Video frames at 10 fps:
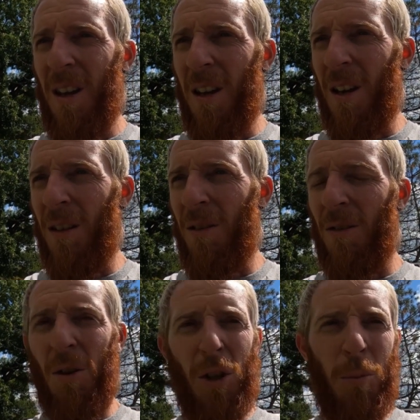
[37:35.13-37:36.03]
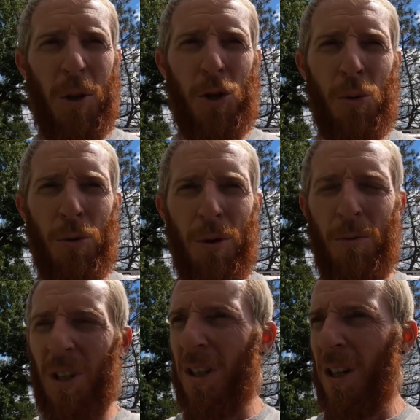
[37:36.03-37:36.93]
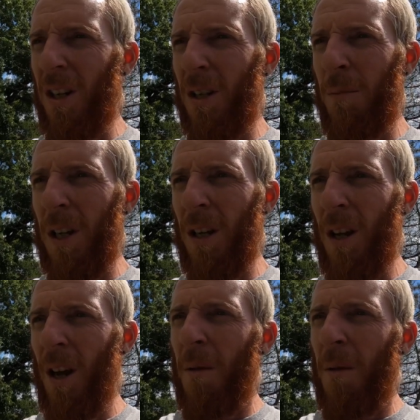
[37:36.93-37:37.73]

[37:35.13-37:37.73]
and they're a little bit shorter than what they need to be.